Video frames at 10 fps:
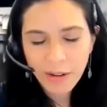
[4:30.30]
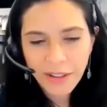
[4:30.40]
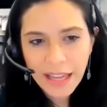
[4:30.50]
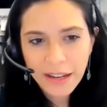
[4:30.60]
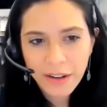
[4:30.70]
on
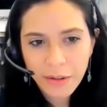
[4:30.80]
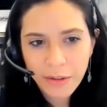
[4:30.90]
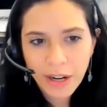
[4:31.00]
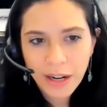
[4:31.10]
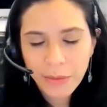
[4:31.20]
that
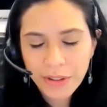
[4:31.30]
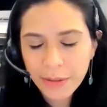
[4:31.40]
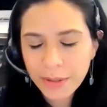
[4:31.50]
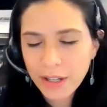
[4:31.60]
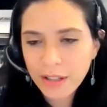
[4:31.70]
note, one
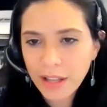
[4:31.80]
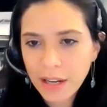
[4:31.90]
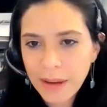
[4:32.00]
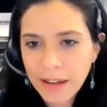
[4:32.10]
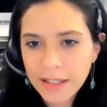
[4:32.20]
thing we talk a lot
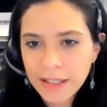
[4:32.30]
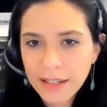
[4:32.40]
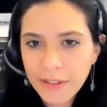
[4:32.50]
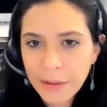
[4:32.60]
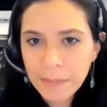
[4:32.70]
about is
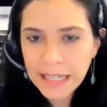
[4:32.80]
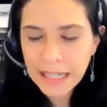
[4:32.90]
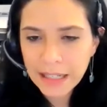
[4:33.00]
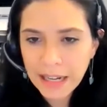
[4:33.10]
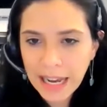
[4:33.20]
kind of
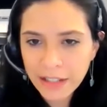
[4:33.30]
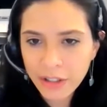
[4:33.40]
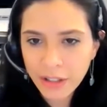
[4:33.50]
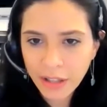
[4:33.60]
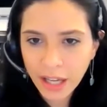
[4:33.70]
immediate
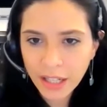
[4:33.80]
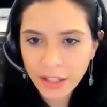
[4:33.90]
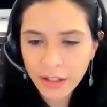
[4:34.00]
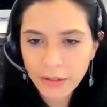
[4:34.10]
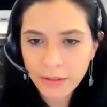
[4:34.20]
action, that,
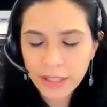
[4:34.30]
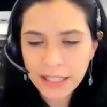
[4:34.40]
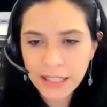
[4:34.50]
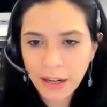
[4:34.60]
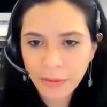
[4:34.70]
you know,
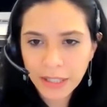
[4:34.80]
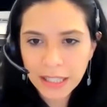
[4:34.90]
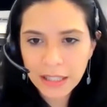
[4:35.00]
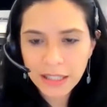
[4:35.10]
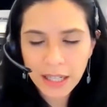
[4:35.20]
it's not
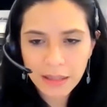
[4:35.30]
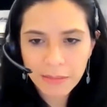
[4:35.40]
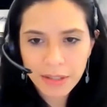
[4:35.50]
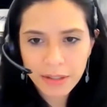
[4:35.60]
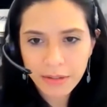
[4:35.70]
really the
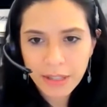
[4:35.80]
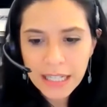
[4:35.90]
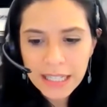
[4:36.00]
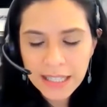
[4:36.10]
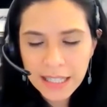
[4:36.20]
time to
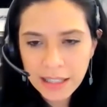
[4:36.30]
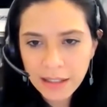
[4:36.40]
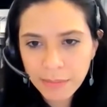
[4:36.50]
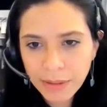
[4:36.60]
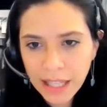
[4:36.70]
sit
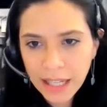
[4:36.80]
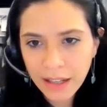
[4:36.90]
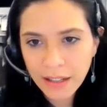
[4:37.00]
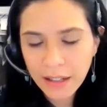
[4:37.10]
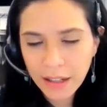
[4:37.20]
and
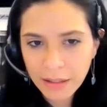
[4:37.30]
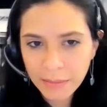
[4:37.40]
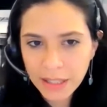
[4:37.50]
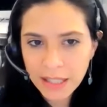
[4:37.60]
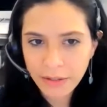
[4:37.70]
plan,
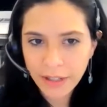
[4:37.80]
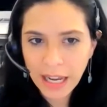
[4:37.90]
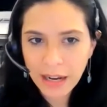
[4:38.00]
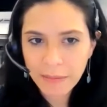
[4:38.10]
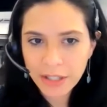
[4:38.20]
considering
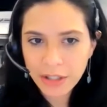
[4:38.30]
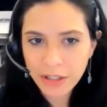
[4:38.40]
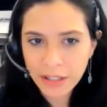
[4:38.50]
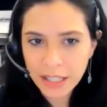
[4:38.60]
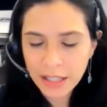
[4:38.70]
how much
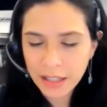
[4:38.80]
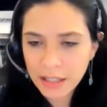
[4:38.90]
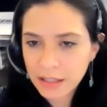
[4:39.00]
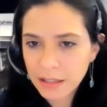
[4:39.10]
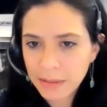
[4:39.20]
there is that
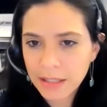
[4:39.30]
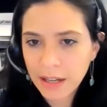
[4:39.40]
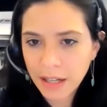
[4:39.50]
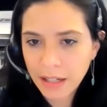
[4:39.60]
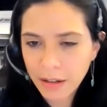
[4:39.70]
needs to be
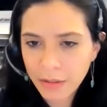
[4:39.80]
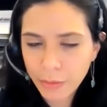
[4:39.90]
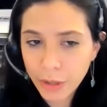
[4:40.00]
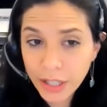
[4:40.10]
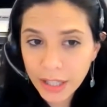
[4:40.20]
done and all the
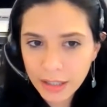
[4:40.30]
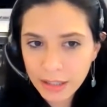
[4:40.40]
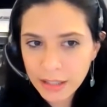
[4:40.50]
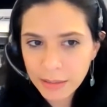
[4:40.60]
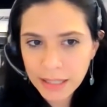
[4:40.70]
work that
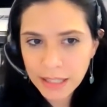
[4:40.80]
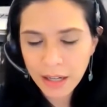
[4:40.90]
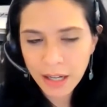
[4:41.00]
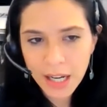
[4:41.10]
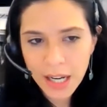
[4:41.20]
needs to be
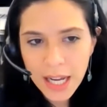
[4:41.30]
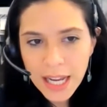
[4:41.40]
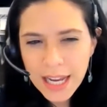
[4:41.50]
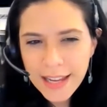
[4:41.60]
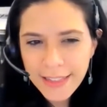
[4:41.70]
done.
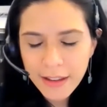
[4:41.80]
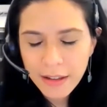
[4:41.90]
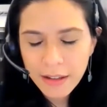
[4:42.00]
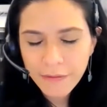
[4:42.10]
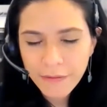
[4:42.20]
In
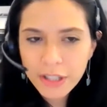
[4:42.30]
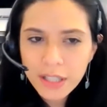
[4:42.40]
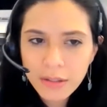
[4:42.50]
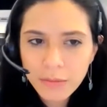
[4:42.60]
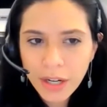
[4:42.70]
the
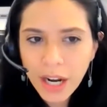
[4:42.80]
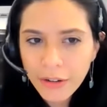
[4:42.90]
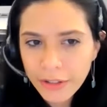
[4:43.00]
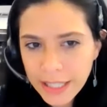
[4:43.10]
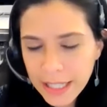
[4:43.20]
first
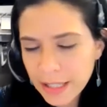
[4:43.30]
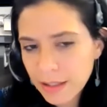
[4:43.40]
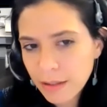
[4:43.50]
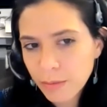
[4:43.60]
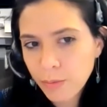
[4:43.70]
100 days,
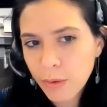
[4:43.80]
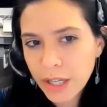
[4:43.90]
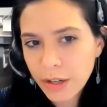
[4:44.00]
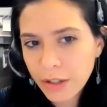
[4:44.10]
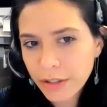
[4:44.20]

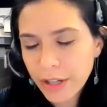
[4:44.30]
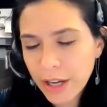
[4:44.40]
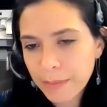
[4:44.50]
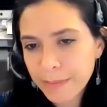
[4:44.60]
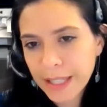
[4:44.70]
what are your
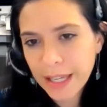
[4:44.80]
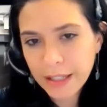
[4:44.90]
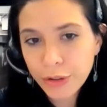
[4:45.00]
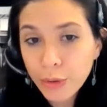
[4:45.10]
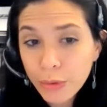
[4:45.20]
top,
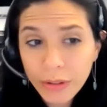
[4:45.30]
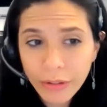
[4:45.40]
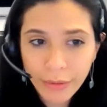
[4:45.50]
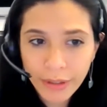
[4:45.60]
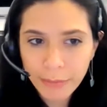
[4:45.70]
say, 2 to
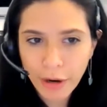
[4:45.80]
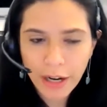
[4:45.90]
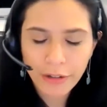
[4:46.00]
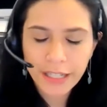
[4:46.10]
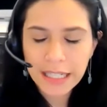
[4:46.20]
3
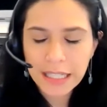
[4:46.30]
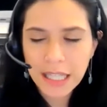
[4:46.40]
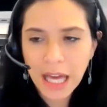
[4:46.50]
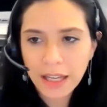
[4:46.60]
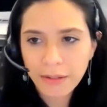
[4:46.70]
priorities
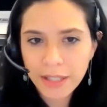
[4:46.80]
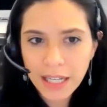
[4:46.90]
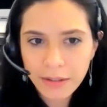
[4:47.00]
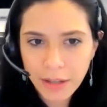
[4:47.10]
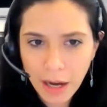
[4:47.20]
that you
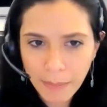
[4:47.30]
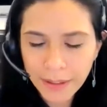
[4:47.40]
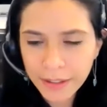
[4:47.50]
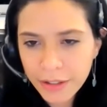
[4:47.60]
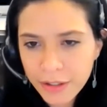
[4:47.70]
intend to
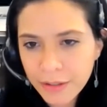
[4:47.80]
accomplish?